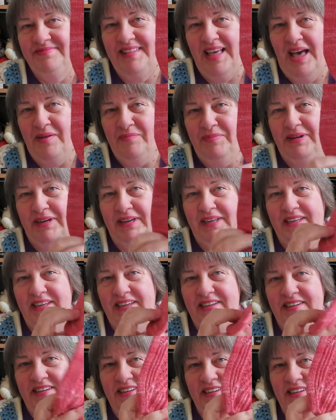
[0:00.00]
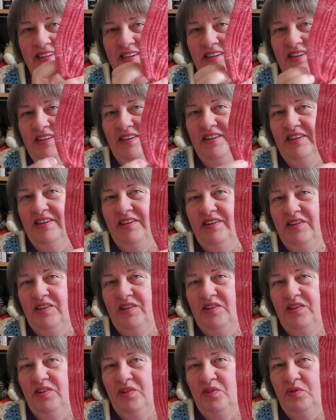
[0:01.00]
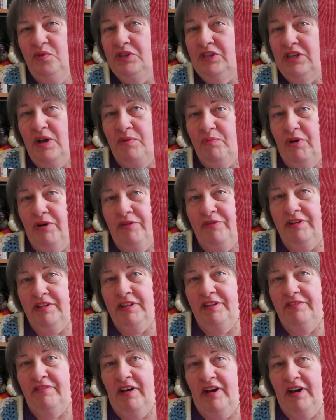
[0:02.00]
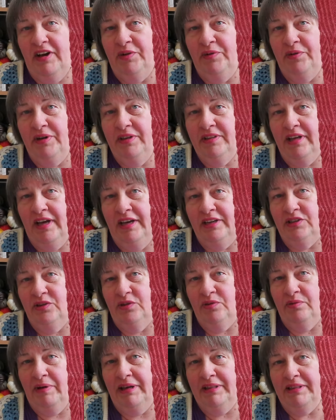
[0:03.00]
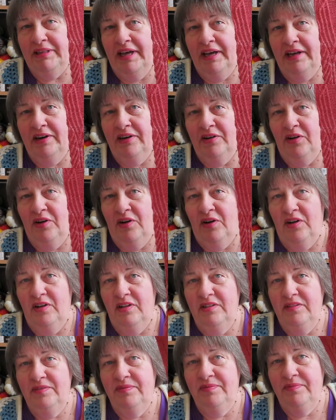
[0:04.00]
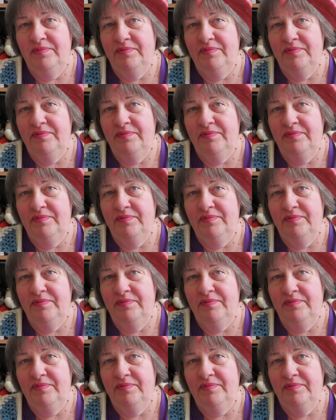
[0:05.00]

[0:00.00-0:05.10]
happening here, which I'm perfectly fine with. I don't mind that at all.